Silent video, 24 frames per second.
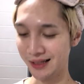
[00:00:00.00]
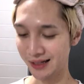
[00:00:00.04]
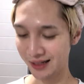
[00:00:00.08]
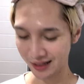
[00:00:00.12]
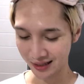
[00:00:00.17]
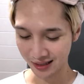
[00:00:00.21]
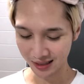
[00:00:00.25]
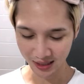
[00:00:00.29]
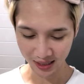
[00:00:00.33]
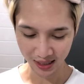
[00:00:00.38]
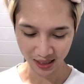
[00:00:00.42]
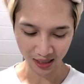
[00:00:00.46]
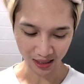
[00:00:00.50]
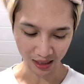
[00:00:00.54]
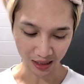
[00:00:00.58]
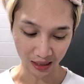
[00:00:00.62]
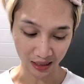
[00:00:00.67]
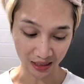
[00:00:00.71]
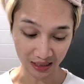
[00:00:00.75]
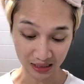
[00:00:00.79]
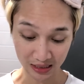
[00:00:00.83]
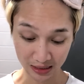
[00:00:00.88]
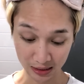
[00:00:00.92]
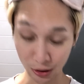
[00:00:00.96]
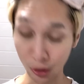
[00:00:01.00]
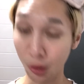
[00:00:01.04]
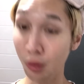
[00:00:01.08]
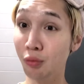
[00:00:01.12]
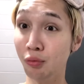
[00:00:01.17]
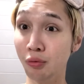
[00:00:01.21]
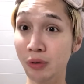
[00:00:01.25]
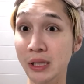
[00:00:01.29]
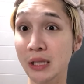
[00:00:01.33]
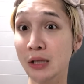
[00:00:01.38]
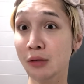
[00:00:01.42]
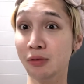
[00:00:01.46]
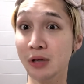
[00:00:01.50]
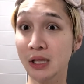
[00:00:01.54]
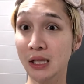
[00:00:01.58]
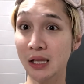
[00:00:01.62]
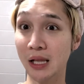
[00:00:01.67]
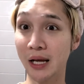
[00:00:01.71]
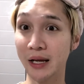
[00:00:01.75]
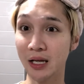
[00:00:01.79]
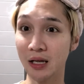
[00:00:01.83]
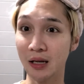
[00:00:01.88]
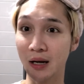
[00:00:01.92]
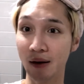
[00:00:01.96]
clinic, and I still really,
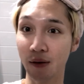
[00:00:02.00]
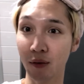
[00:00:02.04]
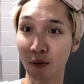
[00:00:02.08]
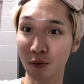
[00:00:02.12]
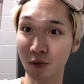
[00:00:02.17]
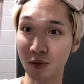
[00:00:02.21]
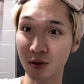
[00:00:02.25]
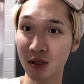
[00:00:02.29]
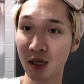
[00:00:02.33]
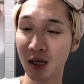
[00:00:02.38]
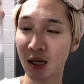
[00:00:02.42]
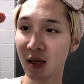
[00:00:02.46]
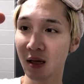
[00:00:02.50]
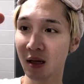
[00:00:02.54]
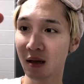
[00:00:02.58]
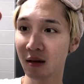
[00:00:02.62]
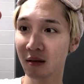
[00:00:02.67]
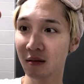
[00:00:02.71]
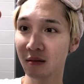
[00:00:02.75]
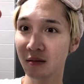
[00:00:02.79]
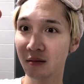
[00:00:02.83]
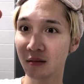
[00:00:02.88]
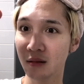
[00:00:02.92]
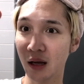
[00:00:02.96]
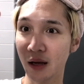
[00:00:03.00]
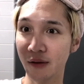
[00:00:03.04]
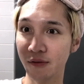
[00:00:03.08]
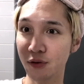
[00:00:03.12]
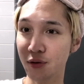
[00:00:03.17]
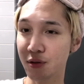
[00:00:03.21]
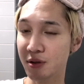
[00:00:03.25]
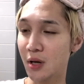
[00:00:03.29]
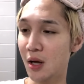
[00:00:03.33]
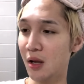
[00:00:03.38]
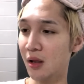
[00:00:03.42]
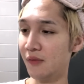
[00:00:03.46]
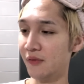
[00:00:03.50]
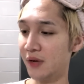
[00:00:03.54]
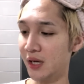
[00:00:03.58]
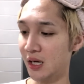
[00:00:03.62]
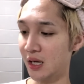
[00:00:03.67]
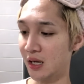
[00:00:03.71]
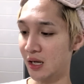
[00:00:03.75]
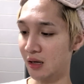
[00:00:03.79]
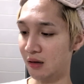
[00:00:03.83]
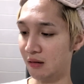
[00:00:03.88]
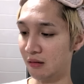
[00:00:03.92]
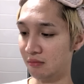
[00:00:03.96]
really like it. I almost have used all of
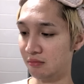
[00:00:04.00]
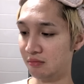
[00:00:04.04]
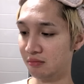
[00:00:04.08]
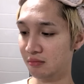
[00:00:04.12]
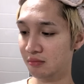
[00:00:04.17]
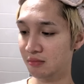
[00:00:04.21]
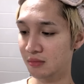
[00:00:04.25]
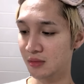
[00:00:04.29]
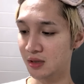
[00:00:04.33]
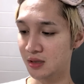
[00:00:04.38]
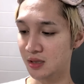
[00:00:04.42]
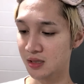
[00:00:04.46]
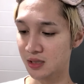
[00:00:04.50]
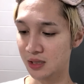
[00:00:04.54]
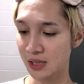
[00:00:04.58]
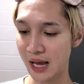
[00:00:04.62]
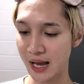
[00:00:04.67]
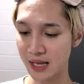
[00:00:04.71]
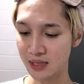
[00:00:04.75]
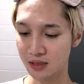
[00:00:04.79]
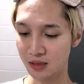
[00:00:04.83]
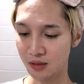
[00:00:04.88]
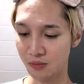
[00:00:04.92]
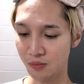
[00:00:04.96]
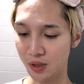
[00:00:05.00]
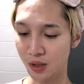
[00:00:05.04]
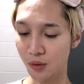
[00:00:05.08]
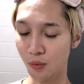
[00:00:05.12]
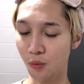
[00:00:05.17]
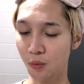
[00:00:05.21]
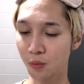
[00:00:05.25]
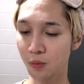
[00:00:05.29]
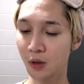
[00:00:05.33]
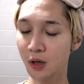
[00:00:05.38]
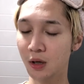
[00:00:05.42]
it. and This has lasted me